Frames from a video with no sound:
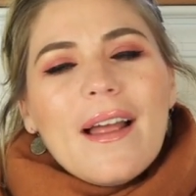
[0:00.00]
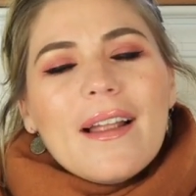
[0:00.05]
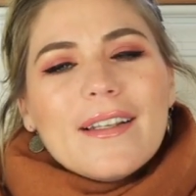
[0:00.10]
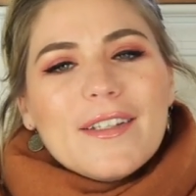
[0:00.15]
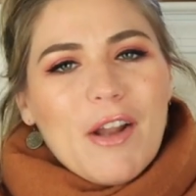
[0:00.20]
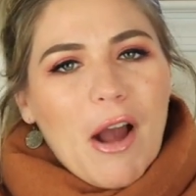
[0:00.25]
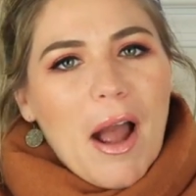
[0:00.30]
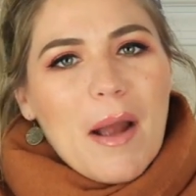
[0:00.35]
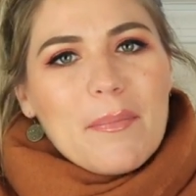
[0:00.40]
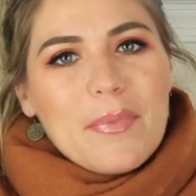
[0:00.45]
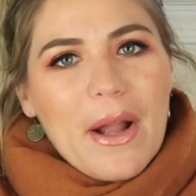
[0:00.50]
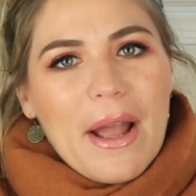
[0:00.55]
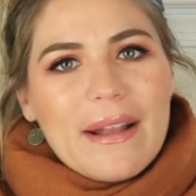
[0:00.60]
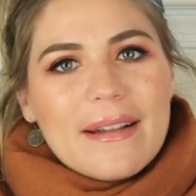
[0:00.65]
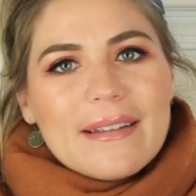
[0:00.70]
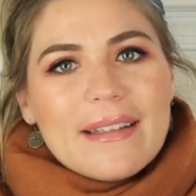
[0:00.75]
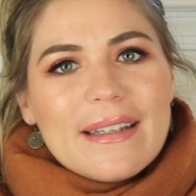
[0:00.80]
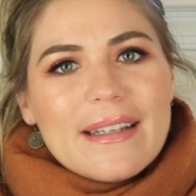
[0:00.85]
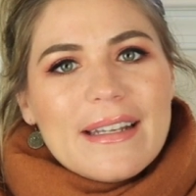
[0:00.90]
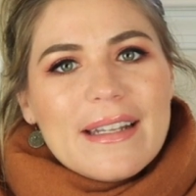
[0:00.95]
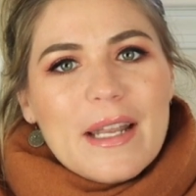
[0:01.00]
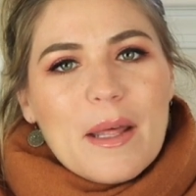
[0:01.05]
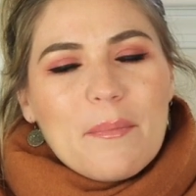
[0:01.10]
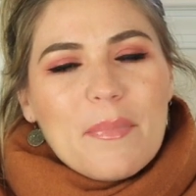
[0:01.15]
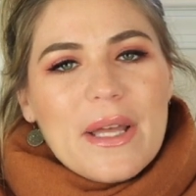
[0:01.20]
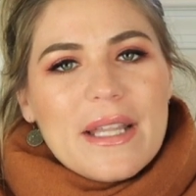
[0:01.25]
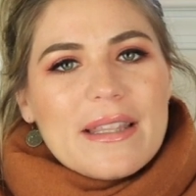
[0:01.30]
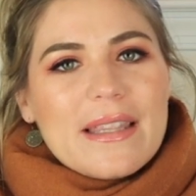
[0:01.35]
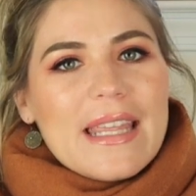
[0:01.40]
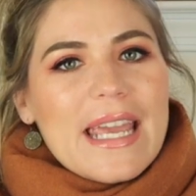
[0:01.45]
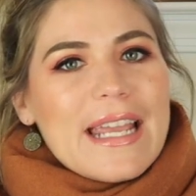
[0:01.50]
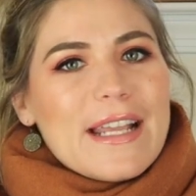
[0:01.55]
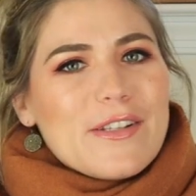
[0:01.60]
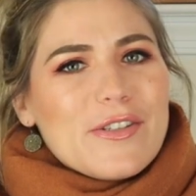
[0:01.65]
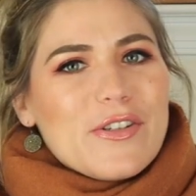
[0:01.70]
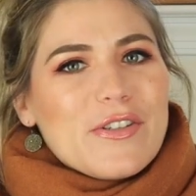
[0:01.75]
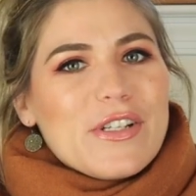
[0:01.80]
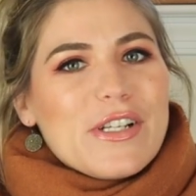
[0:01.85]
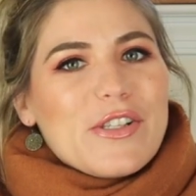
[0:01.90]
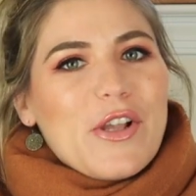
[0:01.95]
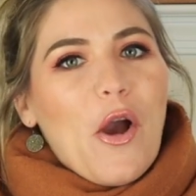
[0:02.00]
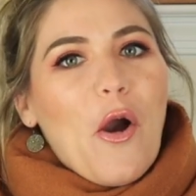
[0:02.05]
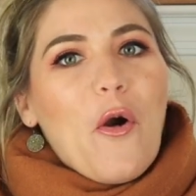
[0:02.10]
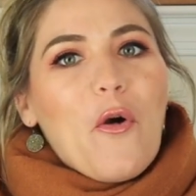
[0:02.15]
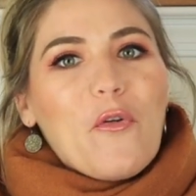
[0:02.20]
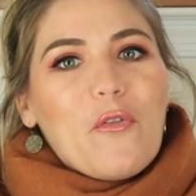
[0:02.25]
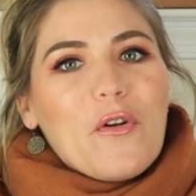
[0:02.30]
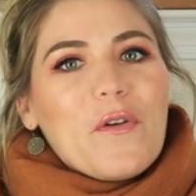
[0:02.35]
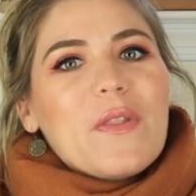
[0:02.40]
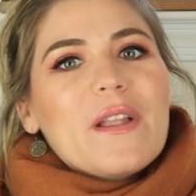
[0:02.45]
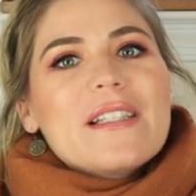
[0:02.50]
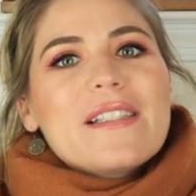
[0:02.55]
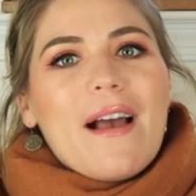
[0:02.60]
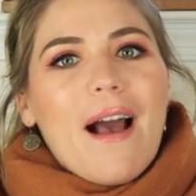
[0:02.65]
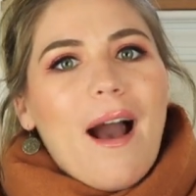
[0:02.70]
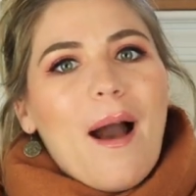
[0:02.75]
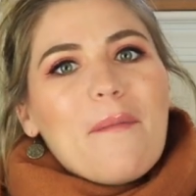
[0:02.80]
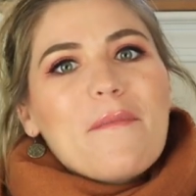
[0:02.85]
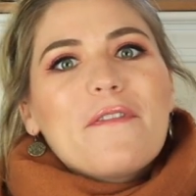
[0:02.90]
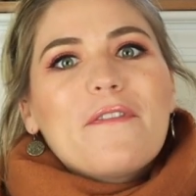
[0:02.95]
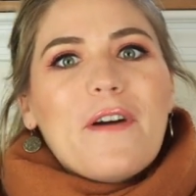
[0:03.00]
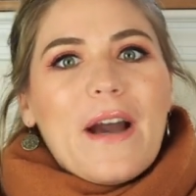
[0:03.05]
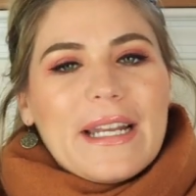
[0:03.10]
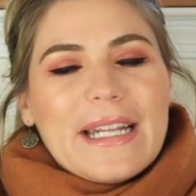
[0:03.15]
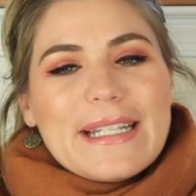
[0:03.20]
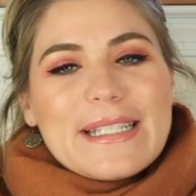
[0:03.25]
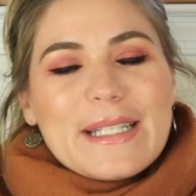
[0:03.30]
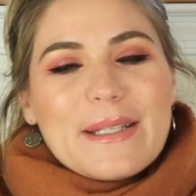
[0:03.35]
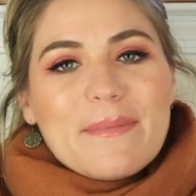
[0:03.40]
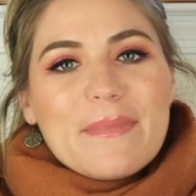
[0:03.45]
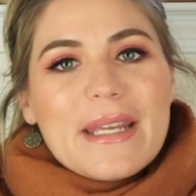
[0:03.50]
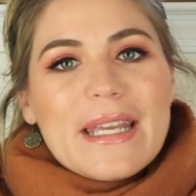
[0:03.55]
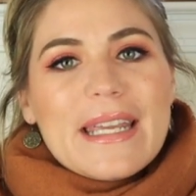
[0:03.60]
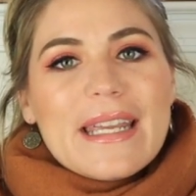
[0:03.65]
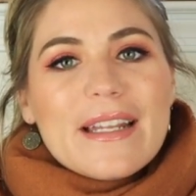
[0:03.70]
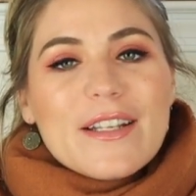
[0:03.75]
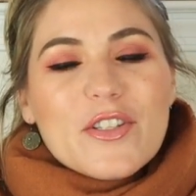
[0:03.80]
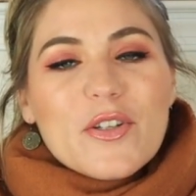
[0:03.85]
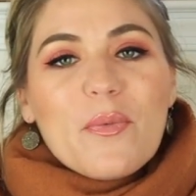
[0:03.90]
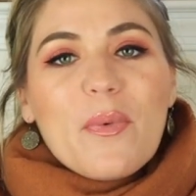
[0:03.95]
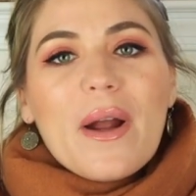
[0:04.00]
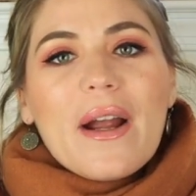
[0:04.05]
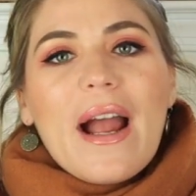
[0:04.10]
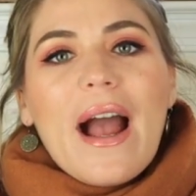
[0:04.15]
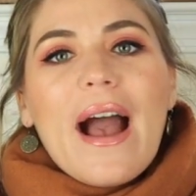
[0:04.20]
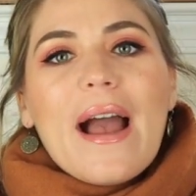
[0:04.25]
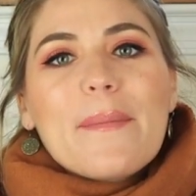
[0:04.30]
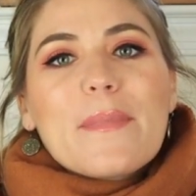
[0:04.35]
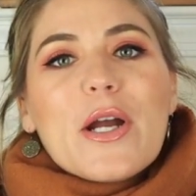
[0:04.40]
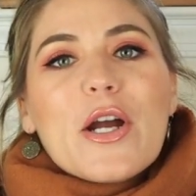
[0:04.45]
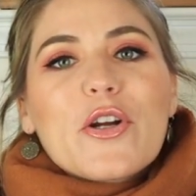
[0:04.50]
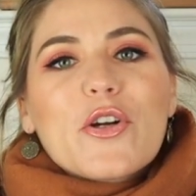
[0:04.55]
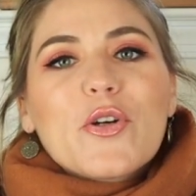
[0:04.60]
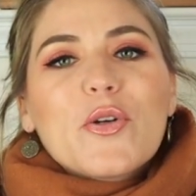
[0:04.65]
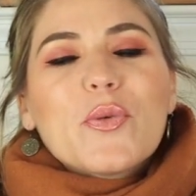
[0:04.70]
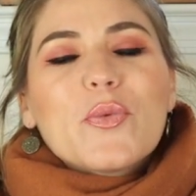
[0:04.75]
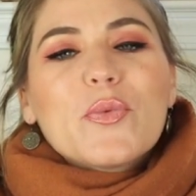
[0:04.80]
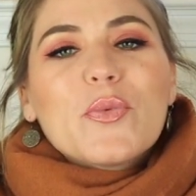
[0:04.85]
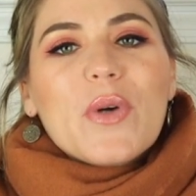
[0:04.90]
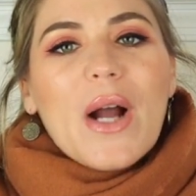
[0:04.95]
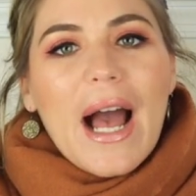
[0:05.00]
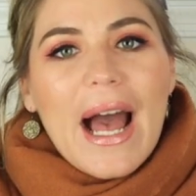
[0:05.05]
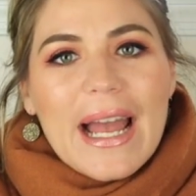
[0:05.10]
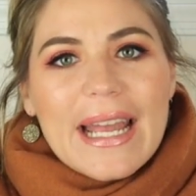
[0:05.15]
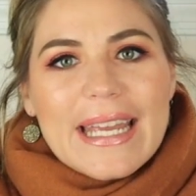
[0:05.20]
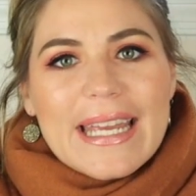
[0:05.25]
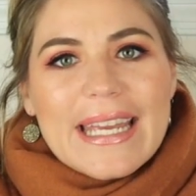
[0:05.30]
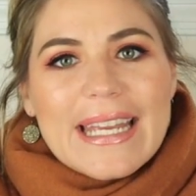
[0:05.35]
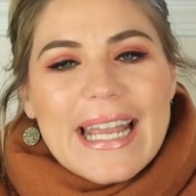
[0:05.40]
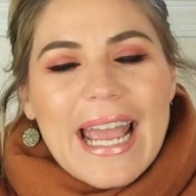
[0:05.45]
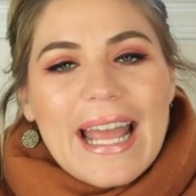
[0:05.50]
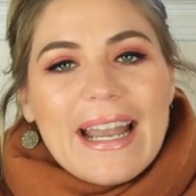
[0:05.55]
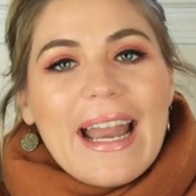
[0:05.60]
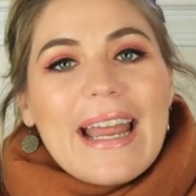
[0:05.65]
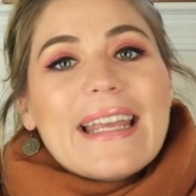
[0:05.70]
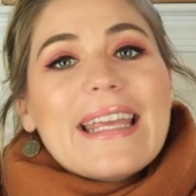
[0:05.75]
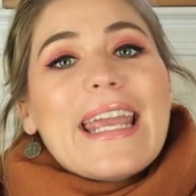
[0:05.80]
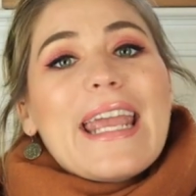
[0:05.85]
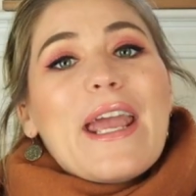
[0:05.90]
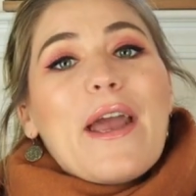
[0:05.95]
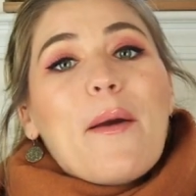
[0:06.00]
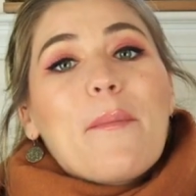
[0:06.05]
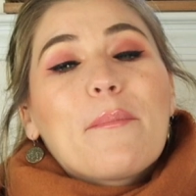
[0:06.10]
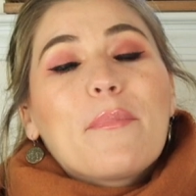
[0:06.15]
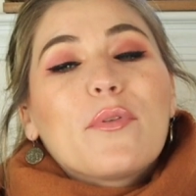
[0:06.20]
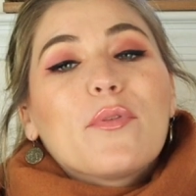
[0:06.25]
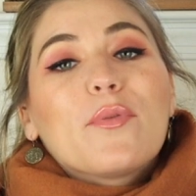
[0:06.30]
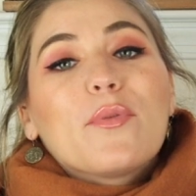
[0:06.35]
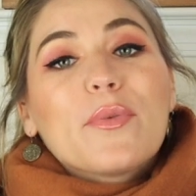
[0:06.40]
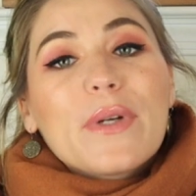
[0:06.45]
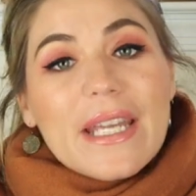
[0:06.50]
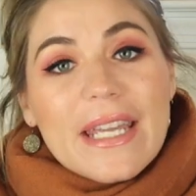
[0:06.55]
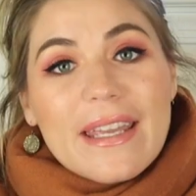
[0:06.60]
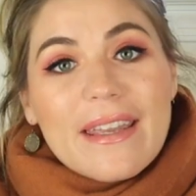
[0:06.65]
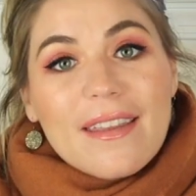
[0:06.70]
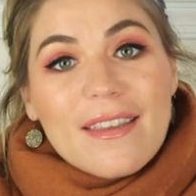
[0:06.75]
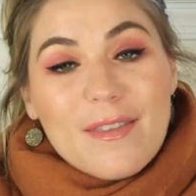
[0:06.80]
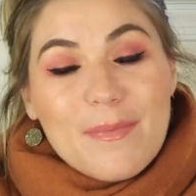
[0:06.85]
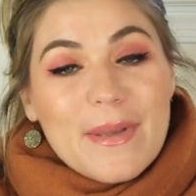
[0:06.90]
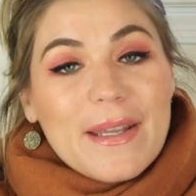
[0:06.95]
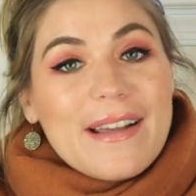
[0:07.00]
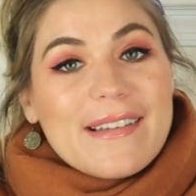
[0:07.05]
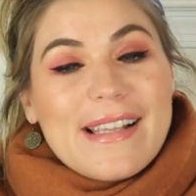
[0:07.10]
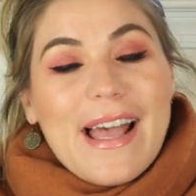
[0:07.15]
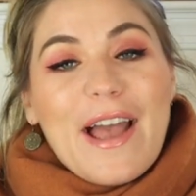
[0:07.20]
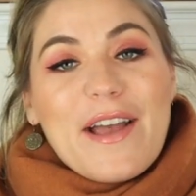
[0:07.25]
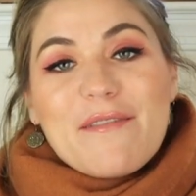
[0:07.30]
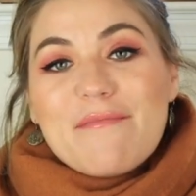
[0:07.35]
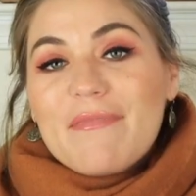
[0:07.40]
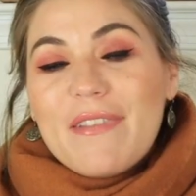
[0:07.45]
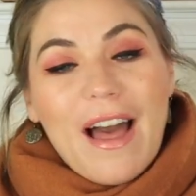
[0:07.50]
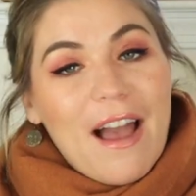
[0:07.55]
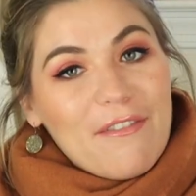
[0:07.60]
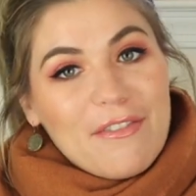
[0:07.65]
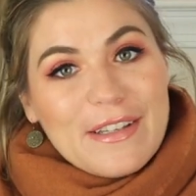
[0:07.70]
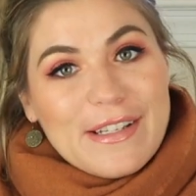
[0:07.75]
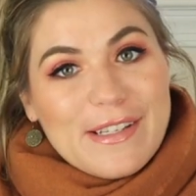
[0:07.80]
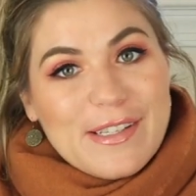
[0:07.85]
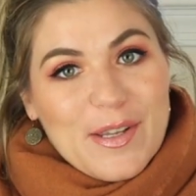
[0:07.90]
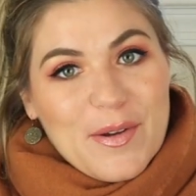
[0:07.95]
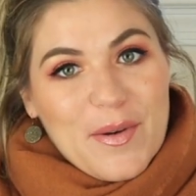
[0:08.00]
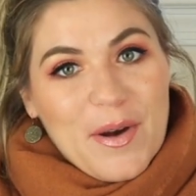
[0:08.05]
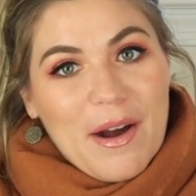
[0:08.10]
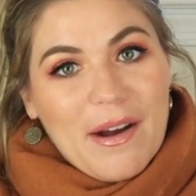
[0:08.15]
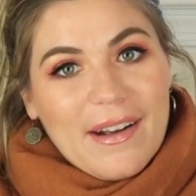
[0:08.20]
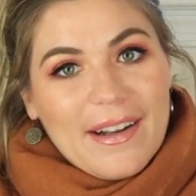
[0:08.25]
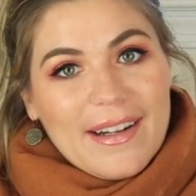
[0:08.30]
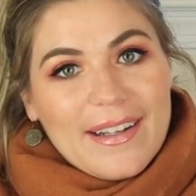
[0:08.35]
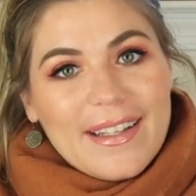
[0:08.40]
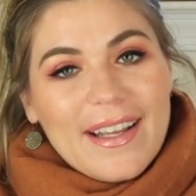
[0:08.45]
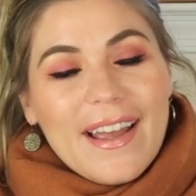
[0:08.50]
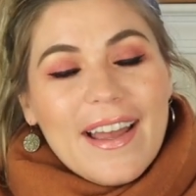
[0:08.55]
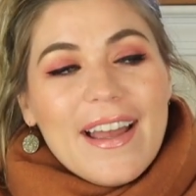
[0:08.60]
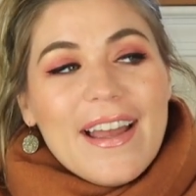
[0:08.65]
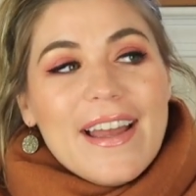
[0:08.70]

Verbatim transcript: not pregnant, but things are just over the top funny to me to where I'm crying and I can't breathe because I'm laughing so hard.